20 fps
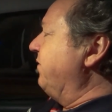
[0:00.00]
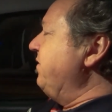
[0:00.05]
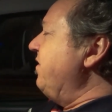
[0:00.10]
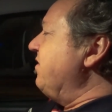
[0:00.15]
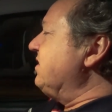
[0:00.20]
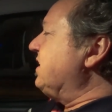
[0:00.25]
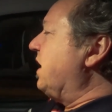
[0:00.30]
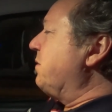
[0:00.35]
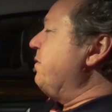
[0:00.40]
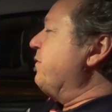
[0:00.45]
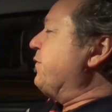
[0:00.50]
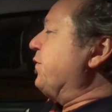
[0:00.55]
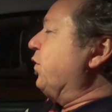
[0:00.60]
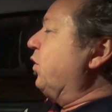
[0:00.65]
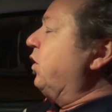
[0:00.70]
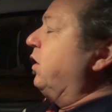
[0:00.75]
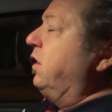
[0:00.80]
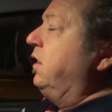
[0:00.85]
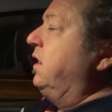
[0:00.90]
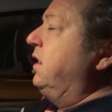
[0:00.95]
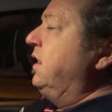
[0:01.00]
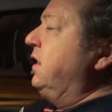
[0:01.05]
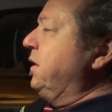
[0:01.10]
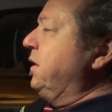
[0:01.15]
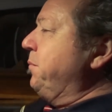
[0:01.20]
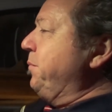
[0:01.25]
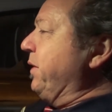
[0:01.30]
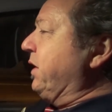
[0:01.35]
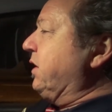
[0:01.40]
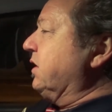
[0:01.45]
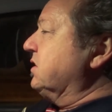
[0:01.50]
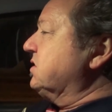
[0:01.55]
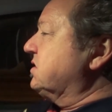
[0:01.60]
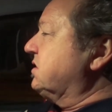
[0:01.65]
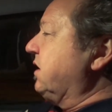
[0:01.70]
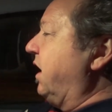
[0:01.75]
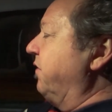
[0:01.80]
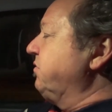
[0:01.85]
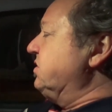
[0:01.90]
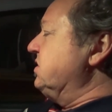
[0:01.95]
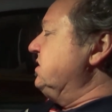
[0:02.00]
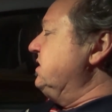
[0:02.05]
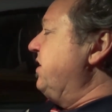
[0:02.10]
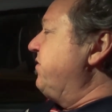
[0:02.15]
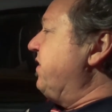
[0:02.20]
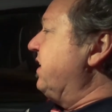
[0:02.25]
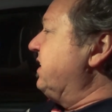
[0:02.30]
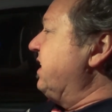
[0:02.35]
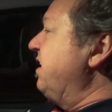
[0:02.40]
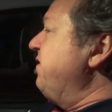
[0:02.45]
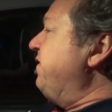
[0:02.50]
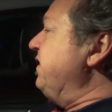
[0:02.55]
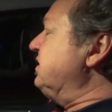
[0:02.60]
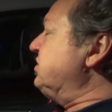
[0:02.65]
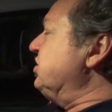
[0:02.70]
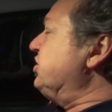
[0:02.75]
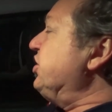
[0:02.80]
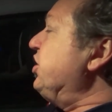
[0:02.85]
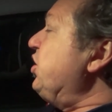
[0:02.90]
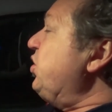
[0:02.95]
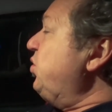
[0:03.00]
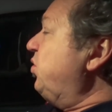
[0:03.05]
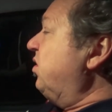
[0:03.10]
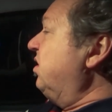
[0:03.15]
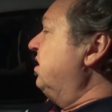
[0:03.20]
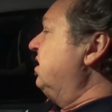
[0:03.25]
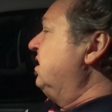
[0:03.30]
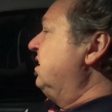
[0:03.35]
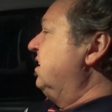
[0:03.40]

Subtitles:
I've never done it before because I've just never had anything to do.